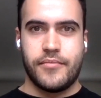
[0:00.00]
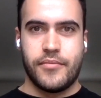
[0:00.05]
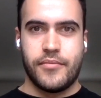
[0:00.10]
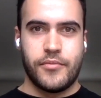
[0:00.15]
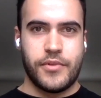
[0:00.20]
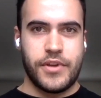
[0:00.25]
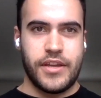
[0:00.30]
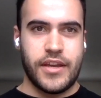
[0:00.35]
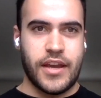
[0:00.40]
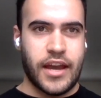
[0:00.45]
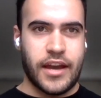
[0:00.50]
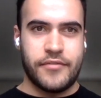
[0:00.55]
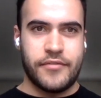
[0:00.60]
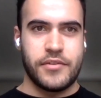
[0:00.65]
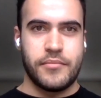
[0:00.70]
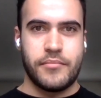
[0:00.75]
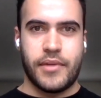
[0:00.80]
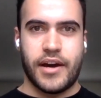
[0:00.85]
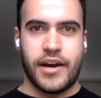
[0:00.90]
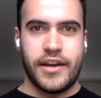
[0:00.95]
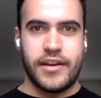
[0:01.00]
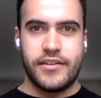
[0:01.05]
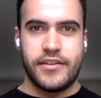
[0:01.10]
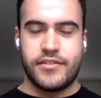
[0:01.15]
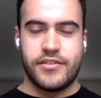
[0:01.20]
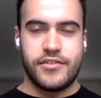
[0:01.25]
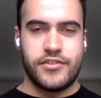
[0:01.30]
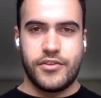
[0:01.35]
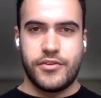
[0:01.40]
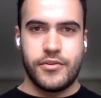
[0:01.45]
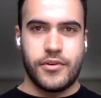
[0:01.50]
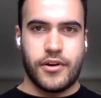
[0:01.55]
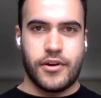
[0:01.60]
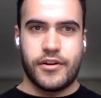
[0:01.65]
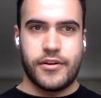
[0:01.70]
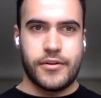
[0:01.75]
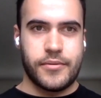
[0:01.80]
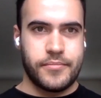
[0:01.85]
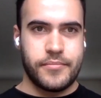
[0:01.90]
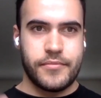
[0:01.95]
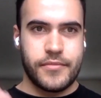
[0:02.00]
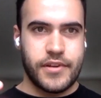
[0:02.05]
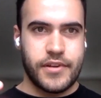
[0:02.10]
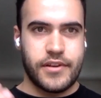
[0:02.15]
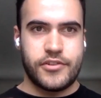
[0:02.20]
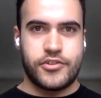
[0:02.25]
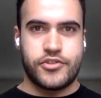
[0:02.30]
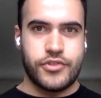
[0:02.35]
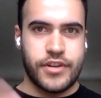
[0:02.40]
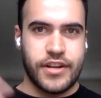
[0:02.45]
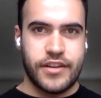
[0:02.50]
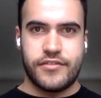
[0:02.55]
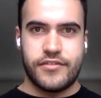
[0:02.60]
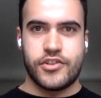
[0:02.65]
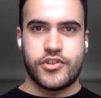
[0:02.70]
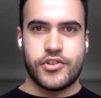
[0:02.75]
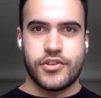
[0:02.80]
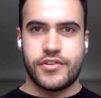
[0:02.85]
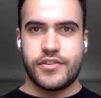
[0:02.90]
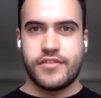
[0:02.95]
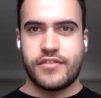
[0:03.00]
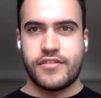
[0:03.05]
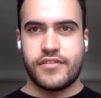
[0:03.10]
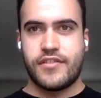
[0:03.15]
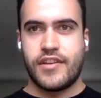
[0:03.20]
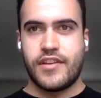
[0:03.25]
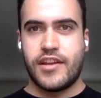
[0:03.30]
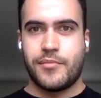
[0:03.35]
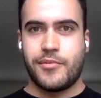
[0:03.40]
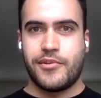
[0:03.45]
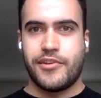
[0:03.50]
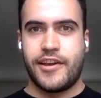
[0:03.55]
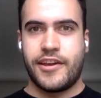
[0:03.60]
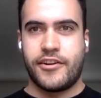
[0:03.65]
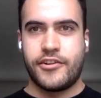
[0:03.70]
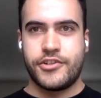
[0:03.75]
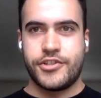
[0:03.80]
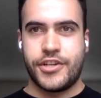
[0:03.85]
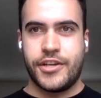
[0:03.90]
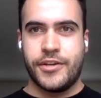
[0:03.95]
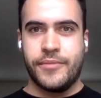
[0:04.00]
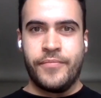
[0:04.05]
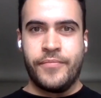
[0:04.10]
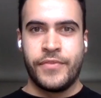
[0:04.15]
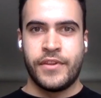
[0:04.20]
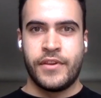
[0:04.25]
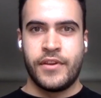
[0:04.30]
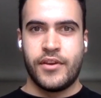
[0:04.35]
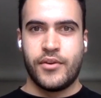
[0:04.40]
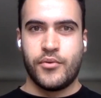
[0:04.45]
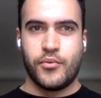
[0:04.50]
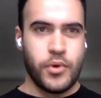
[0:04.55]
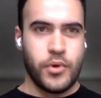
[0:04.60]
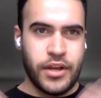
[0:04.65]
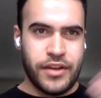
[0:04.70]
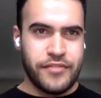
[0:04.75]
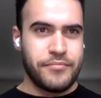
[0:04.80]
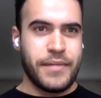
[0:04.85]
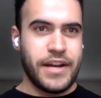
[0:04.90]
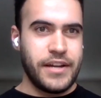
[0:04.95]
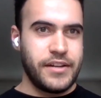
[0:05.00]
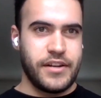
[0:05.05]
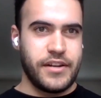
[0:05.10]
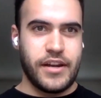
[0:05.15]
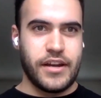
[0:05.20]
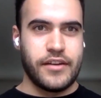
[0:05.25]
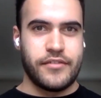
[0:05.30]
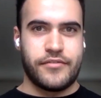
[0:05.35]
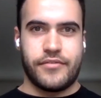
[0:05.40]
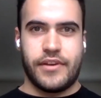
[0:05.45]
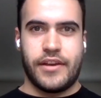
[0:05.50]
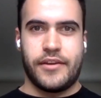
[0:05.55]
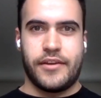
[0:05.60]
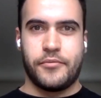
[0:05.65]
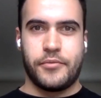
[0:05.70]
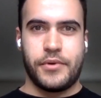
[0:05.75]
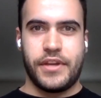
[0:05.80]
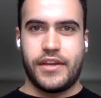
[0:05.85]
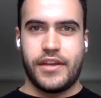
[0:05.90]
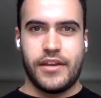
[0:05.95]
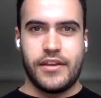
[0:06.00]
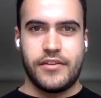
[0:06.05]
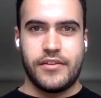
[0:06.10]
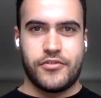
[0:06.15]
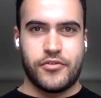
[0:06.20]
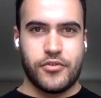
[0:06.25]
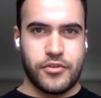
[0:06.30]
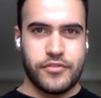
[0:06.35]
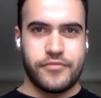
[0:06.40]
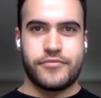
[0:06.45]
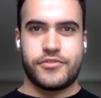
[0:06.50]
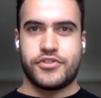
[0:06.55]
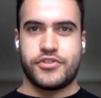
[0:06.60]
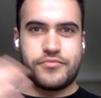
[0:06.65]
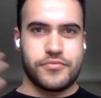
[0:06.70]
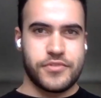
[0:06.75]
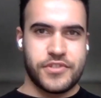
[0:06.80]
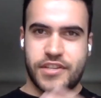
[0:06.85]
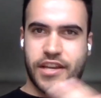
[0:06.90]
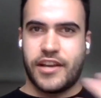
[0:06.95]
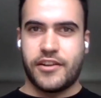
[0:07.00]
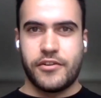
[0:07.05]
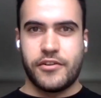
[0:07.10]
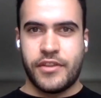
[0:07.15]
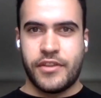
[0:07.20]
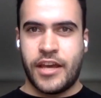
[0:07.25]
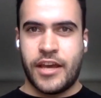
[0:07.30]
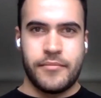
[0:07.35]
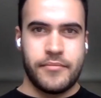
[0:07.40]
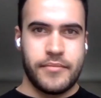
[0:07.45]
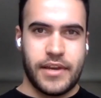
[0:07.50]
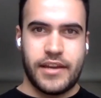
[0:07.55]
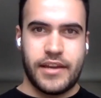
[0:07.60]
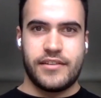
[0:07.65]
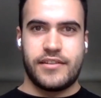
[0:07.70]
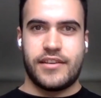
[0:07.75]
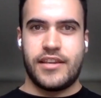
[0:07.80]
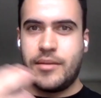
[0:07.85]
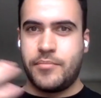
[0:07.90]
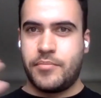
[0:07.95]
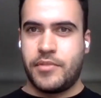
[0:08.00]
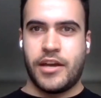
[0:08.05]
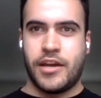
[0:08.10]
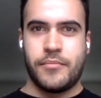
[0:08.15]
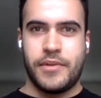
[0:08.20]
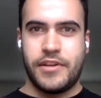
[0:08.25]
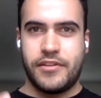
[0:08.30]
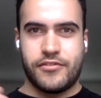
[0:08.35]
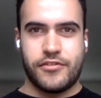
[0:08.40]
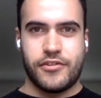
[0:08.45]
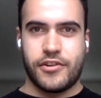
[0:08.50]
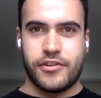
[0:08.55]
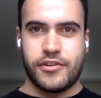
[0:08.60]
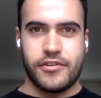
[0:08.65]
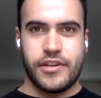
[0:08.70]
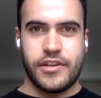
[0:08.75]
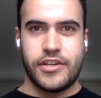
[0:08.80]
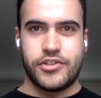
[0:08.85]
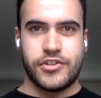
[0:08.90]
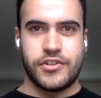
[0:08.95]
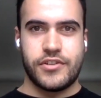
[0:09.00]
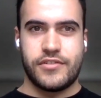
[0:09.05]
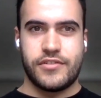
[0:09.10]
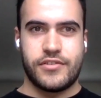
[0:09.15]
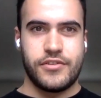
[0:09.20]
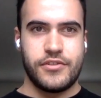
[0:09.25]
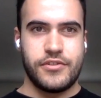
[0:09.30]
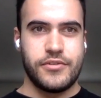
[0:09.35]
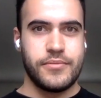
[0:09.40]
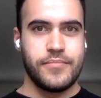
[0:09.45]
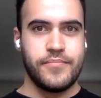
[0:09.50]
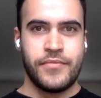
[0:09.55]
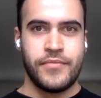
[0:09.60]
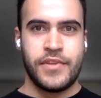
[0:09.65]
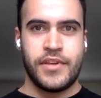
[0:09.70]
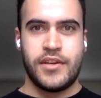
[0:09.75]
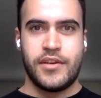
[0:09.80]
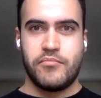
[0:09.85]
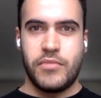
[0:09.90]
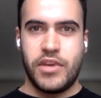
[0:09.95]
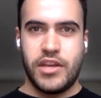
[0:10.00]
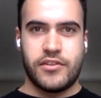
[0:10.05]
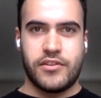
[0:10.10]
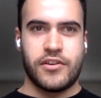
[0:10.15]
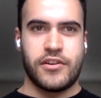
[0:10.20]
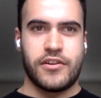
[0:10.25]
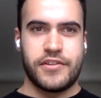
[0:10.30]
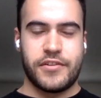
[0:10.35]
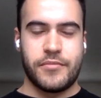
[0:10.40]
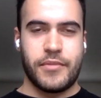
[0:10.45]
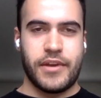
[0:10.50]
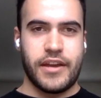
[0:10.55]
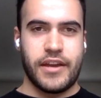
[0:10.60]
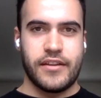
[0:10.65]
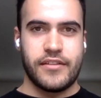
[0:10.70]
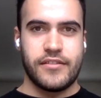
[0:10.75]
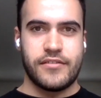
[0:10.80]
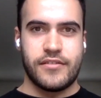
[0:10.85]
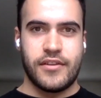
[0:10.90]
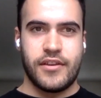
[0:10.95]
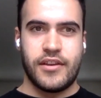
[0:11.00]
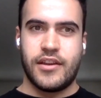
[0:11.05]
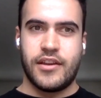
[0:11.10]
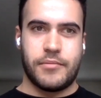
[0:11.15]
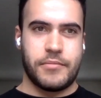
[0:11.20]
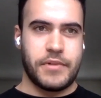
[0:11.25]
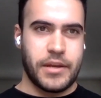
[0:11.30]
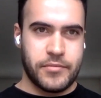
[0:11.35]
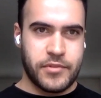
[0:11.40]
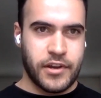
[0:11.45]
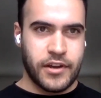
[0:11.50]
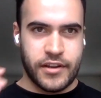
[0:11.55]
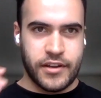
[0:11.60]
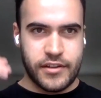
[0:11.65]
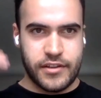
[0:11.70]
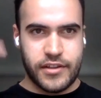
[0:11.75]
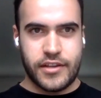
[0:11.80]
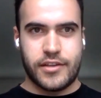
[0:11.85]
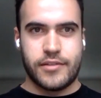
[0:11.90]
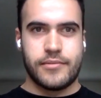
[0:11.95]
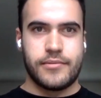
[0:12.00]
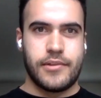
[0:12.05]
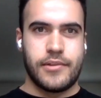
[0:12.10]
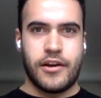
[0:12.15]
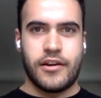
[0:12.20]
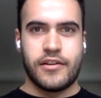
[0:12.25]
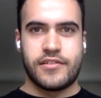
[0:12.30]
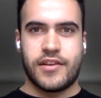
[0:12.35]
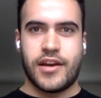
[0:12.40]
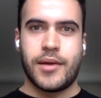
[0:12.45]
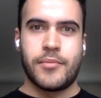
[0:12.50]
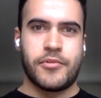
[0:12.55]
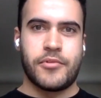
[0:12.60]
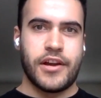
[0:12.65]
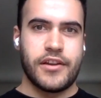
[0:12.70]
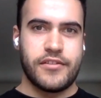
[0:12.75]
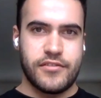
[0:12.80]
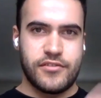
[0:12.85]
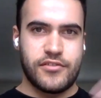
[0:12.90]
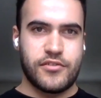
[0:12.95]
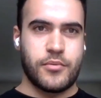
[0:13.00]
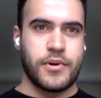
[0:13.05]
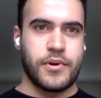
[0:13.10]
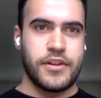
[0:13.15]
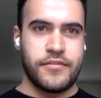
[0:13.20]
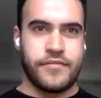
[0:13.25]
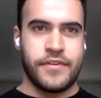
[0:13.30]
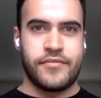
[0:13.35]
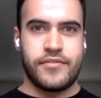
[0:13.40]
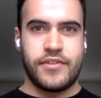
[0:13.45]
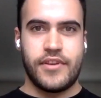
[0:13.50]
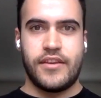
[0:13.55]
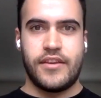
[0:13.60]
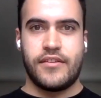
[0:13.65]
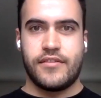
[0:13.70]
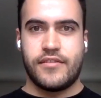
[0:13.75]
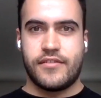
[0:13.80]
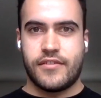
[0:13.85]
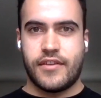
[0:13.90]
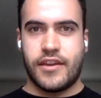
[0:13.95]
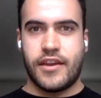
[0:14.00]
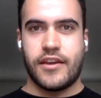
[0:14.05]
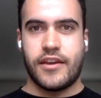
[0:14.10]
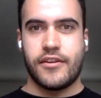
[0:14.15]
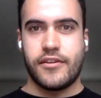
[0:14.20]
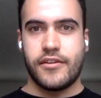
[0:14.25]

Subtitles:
we have to mine to do our transition to sustainable energy, we'll have mined enough, and we can sort of just recycle them and keep them in circulation to meet current demands. I mean, I'm talking like long time horizon, 2050 scale.